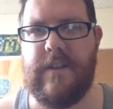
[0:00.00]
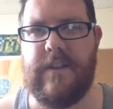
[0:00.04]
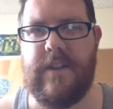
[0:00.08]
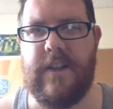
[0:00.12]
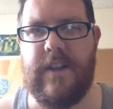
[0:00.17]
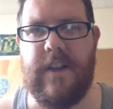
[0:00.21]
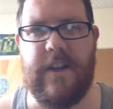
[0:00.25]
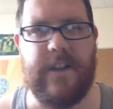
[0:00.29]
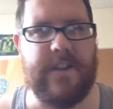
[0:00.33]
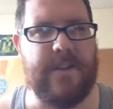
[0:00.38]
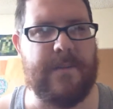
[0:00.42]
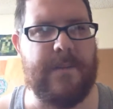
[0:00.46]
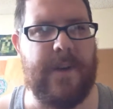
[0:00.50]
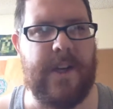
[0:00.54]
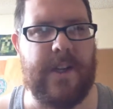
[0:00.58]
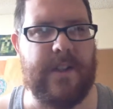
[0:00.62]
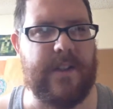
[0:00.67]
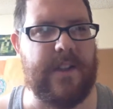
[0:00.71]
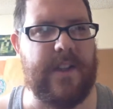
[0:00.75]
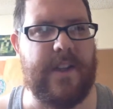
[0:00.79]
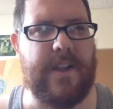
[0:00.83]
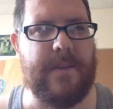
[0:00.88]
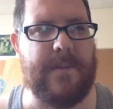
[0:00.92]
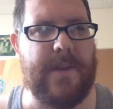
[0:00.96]
She calls him
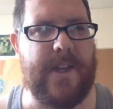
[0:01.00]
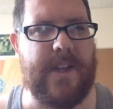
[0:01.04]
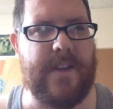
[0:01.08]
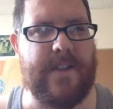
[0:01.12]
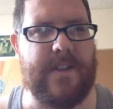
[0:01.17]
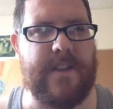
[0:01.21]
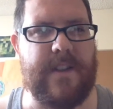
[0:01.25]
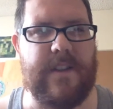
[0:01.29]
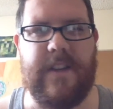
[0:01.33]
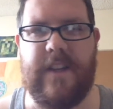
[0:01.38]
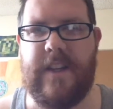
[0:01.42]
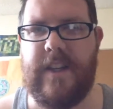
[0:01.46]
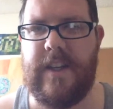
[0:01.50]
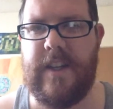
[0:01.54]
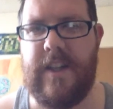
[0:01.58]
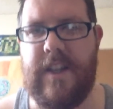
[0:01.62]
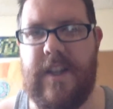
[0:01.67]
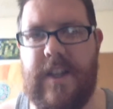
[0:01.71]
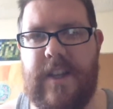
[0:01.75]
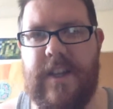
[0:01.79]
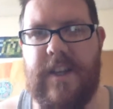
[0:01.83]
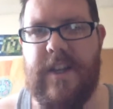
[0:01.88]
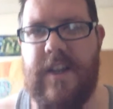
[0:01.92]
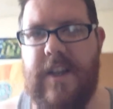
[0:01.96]
ugly, basically.
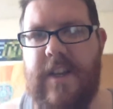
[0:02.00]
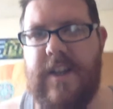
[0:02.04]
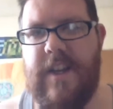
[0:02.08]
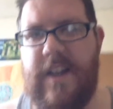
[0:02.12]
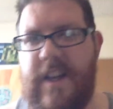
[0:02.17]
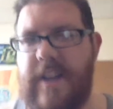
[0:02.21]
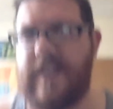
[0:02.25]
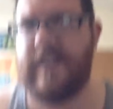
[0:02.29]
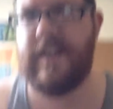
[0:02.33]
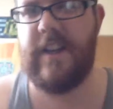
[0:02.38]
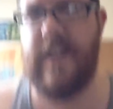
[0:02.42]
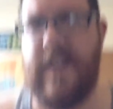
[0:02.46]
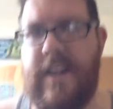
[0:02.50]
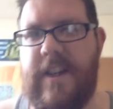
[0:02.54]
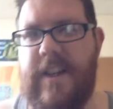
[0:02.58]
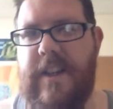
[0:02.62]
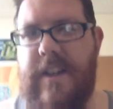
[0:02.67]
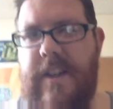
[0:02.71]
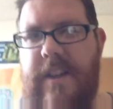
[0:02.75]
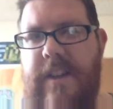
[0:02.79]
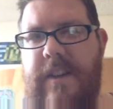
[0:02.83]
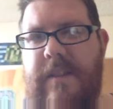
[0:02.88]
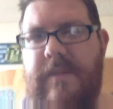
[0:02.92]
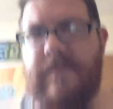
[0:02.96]
And
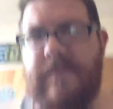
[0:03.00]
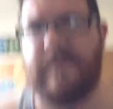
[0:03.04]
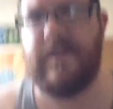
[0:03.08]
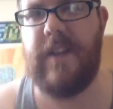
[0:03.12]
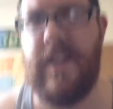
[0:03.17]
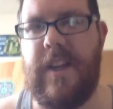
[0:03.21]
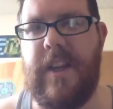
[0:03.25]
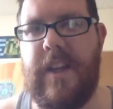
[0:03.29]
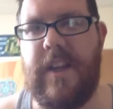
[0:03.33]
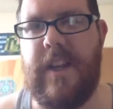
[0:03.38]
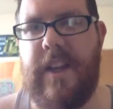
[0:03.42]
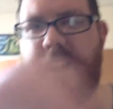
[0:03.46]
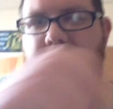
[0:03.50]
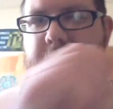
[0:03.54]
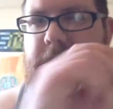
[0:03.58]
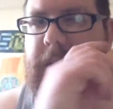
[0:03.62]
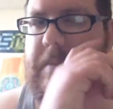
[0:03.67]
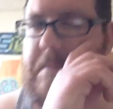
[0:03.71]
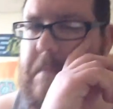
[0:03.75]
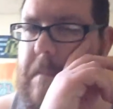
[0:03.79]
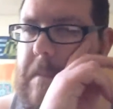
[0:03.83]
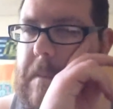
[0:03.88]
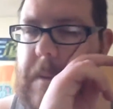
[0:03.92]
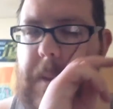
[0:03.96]
then he
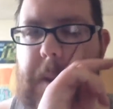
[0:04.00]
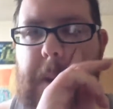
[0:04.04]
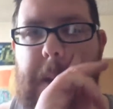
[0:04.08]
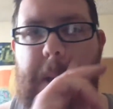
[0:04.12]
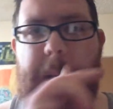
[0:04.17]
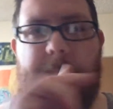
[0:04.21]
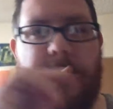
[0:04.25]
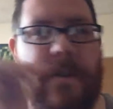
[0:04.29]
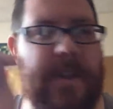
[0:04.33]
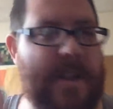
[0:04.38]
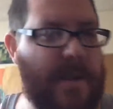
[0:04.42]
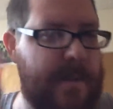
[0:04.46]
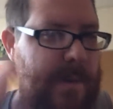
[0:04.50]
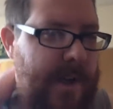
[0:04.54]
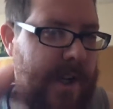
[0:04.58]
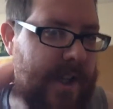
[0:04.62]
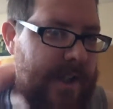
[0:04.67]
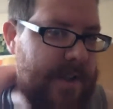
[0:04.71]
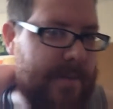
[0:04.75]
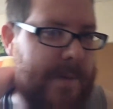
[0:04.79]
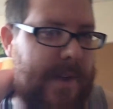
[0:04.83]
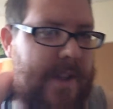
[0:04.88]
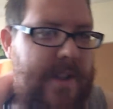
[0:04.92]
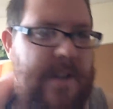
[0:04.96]

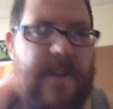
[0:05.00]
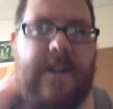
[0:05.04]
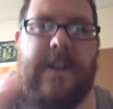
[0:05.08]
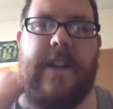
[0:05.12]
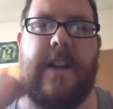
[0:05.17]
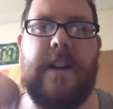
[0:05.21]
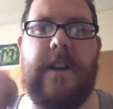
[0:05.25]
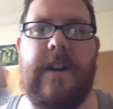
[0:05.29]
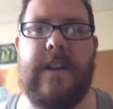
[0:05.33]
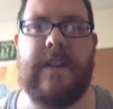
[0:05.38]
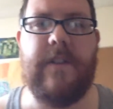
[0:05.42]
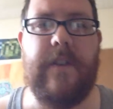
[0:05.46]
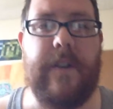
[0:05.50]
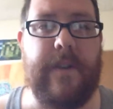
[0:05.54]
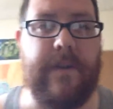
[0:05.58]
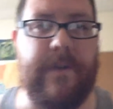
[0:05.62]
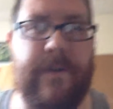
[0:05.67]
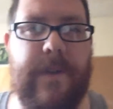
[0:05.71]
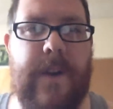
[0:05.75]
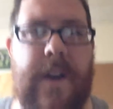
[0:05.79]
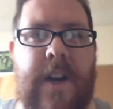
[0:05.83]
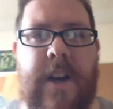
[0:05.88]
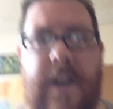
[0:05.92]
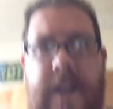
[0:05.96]
responds by turning her into a
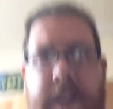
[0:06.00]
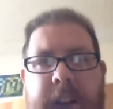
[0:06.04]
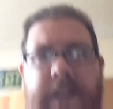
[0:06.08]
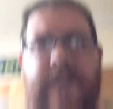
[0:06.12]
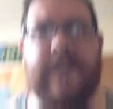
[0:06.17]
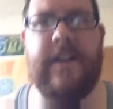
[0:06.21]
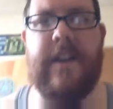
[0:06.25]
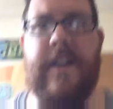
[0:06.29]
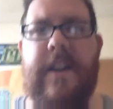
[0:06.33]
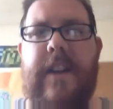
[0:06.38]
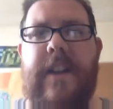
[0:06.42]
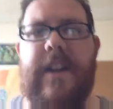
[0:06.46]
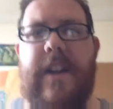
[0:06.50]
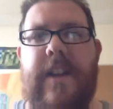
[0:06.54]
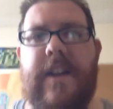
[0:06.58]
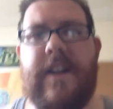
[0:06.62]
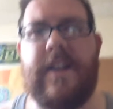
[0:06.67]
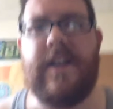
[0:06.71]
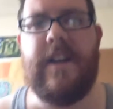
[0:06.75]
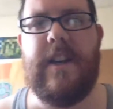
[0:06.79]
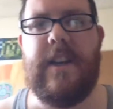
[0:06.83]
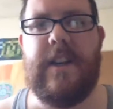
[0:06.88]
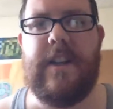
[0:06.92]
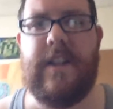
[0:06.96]
frog,
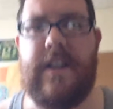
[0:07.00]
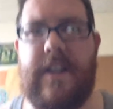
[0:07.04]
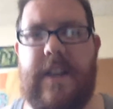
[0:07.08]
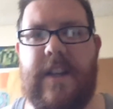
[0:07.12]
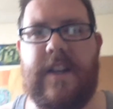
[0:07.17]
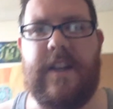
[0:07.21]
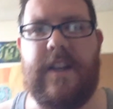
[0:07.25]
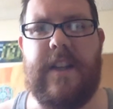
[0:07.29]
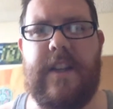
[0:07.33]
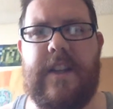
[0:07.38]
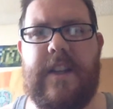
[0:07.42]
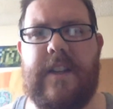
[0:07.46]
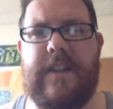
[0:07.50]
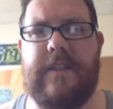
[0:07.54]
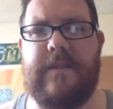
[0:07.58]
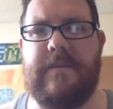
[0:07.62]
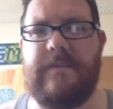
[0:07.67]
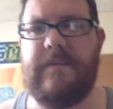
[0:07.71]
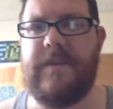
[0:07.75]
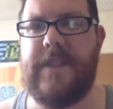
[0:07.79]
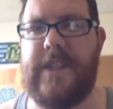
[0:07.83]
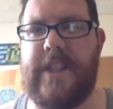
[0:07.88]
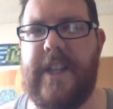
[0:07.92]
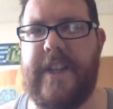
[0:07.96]

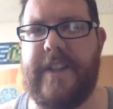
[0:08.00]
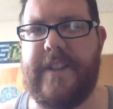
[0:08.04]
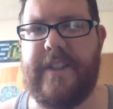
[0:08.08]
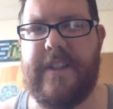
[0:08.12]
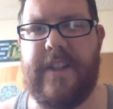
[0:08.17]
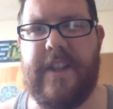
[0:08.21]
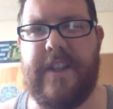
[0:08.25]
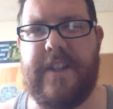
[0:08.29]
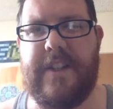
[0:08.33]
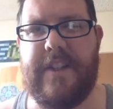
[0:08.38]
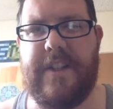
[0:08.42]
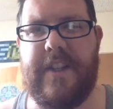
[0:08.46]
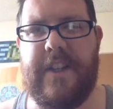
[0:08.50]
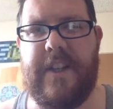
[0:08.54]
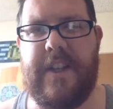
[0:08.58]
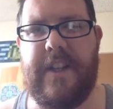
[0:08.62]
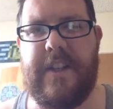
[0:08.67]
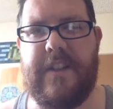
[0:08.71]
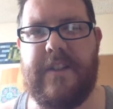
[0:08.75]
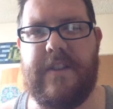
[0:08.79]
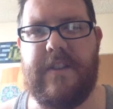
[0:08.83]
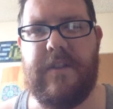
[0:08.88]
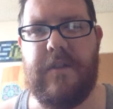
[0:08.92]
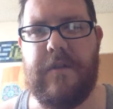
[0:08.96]
and says that she
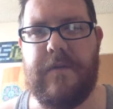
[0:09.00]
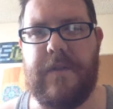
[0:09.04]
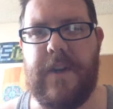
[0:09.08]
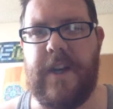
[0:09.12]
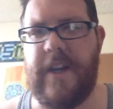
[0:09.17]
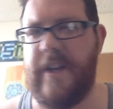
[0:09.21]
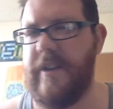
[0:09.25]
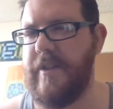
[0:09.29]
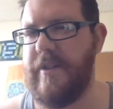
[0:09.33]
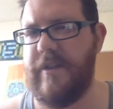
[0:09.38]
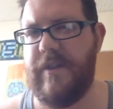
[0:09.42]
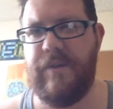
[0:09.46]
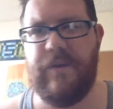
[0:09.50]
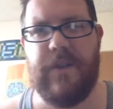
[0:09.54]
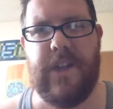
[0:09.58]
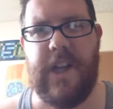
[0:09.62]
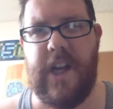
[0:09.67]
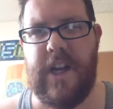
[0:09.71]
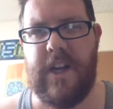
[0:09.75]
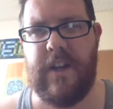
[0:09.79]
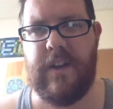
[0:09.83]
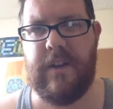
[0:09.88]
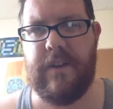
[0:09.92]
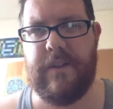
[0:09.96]
needs to find true
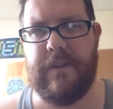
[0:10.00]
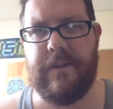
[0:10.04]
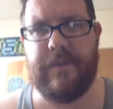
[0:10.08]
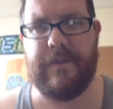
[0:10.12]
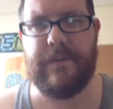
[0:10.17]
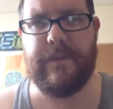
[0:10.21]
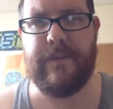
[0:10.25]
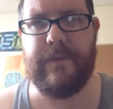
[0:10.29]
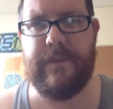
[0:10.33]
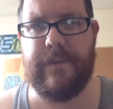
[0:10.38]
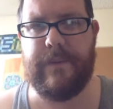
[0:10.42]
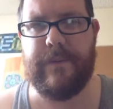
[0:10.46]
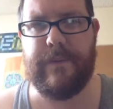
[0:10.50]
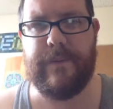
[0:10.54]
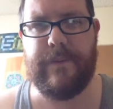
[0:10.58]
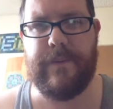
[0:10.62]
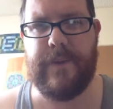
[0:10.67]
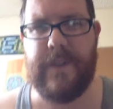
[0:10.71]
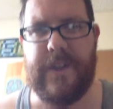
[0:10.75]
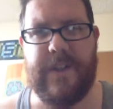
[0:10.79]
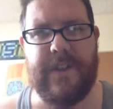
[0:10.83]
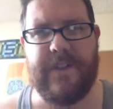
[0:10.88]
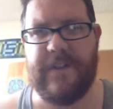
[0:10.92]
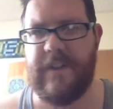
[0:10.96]
love
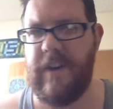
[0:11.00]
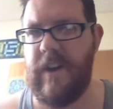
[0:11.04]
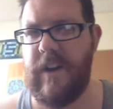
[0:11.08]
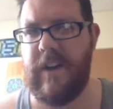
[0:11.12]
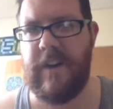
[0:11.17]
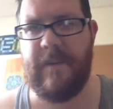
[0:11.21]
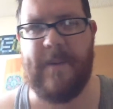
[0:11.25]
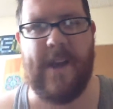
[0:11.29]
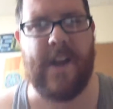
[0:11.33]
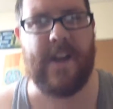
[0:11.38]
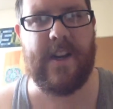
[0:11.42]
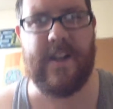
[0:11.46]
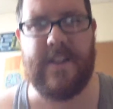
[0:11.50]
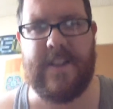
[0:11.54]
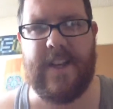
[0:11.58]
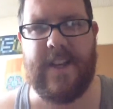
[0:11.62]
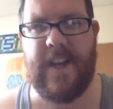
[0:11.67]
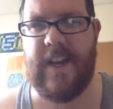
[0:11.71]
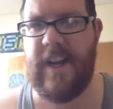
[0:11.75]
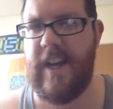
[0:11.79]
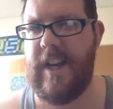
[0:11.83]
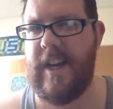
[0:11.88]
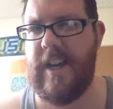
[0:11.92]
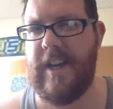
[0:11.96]
in a certain amount of
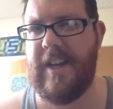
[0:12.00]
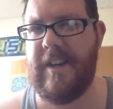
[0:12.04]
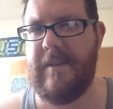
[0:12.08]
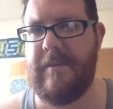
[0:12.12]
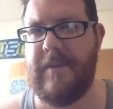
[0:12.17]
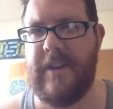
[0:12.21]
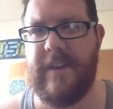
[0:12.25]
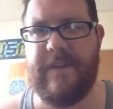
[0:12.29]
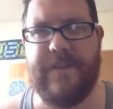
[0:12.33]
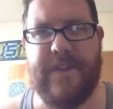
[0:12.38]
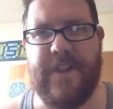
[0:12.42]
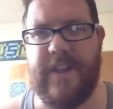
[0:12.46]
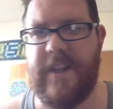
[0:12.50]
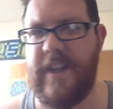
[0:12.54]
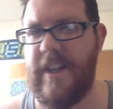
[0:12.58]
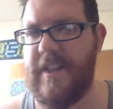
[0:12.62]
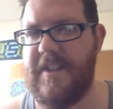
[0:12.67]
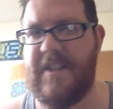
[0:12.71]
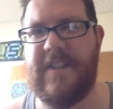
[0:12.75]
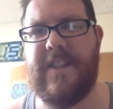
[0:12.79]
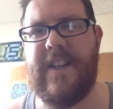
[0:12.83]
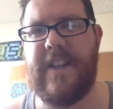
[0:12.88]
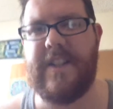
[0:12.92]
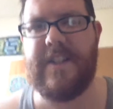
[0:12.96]
time, and if she
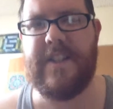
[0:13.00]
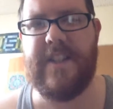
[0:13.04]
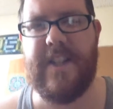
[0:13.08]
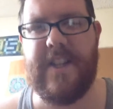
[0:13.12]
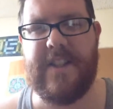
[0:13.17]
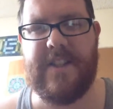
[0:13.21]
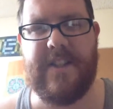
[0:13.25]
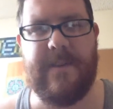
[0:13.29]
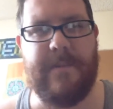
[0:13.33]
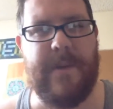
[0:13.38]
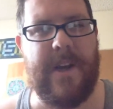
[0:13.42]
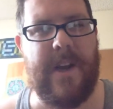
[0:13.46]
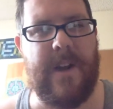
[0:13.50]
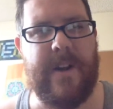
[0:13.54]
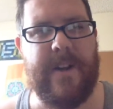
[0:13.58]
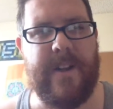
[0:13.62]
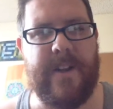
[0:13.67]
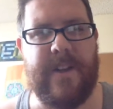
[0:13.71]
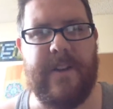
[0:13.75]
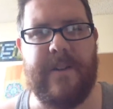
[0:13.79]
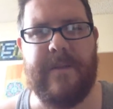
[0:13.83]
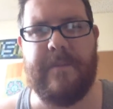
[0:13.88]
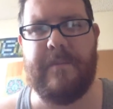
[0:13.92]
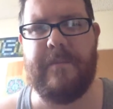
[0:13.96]
doesn't, then she has to marry
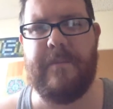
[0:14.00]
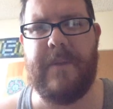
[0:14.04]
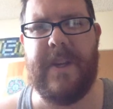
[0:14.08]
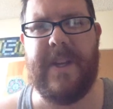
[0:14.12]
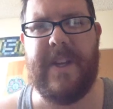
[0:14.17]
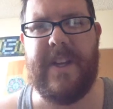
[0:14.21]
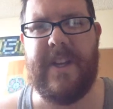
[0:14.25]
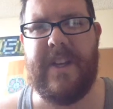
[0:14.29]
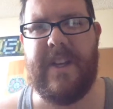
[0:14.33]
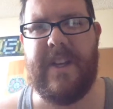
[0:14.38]
him.